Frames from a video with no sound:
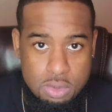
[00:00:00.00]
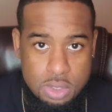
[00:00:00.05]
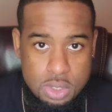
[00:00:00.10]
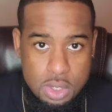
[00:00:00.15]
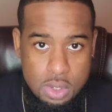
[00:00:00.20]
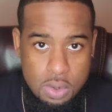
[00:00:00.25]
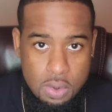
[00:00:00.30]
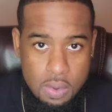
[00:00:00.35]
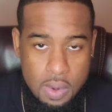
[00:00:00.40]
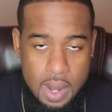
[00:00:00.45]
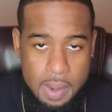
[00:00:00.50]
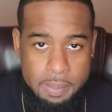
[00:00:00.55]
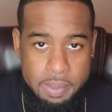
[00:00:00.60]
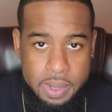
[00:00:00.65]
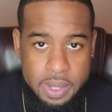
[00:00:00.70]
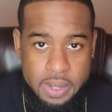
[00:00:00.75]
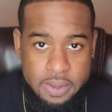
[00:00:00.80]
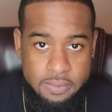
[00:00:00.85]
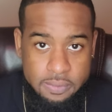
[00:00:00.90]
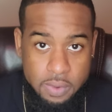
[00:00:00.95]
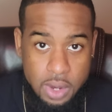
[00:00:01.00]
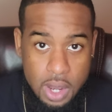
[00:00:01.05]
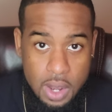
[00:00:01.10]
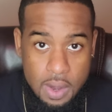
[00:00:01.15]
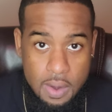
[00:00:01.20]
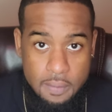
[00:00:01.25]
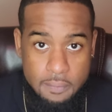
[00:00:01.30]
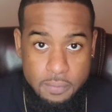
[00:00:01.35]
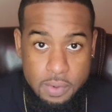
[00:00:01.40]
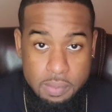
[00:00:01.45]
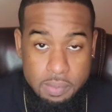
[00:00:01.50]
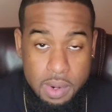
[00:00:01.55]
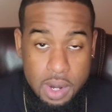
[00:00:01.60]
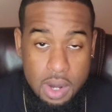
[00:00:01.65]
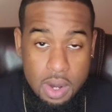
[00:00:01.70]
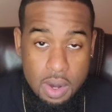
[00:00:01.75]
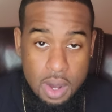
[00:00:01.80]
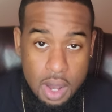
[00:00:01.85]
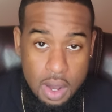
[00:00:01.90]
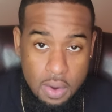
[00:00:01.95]
So I played
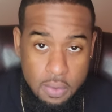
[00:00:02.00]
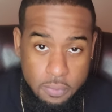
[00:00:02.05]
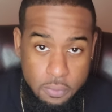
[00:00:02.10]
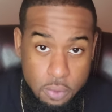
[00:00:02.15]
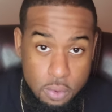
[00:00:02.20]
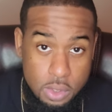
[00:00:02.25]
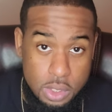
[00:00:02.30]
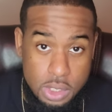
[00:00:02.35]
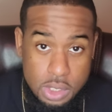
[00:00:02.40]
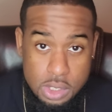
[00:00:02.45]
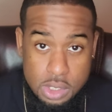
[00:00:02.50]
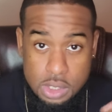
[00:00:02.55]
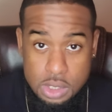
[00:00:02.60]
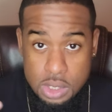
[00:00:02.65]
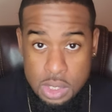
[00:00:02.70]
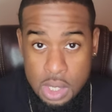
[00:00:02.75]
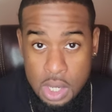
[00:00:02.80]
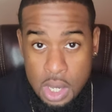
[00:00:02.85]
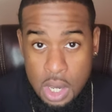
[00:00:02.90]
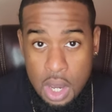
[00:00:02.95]
football all 4 years